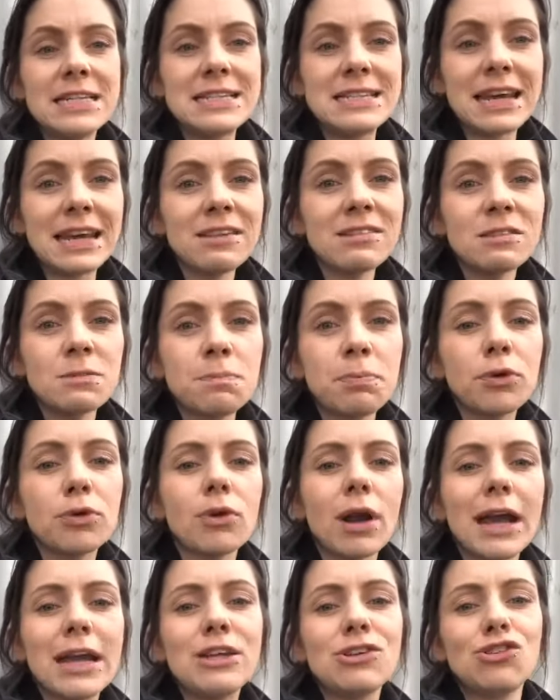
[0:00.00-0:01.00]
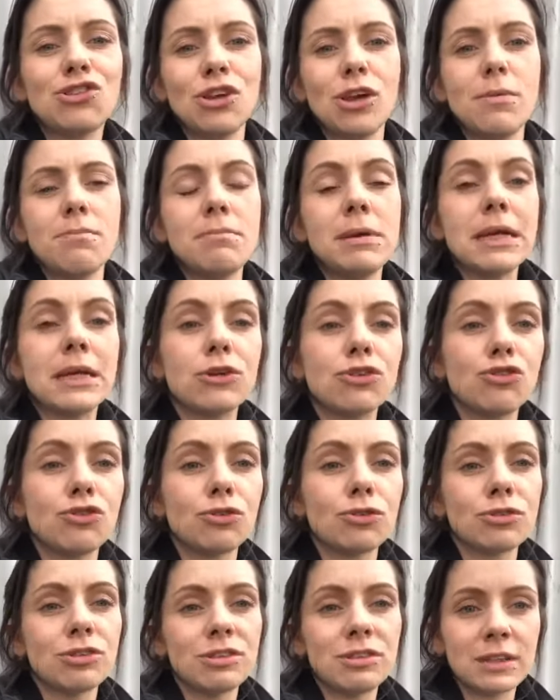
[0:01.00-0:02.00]
desperation because
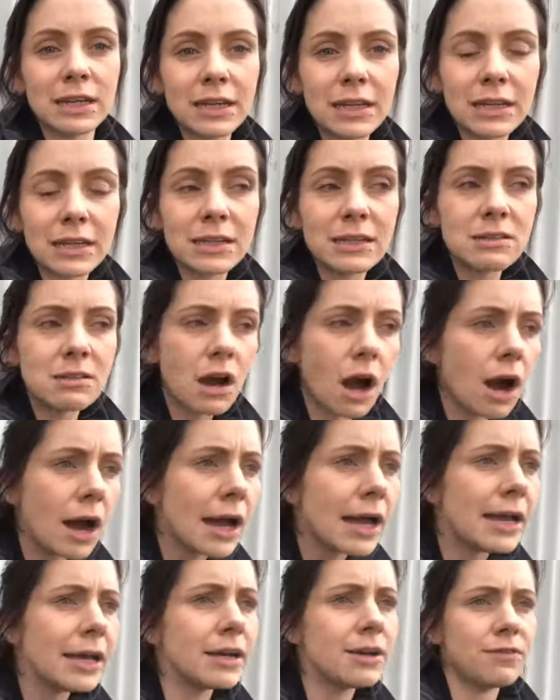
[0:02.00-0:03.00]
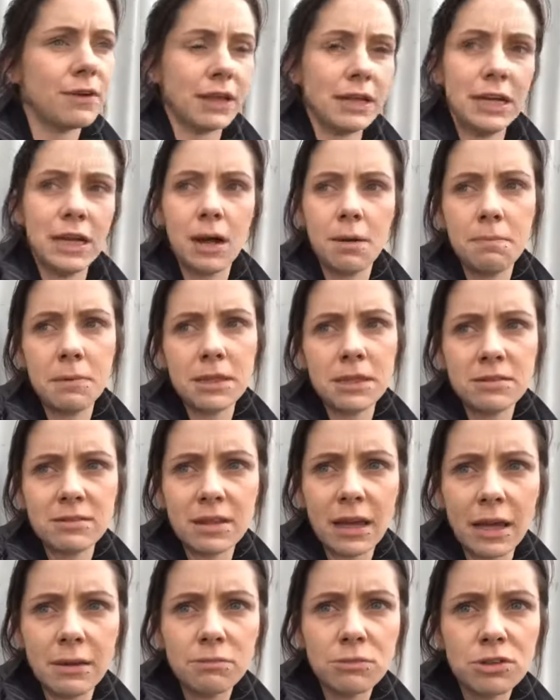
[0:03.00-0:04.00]
you're sick and tired of ending up at the
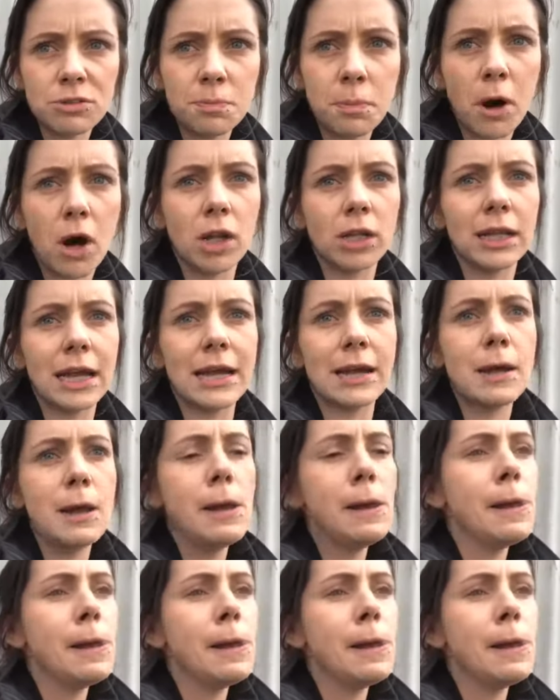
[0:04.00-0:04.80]
same spot, like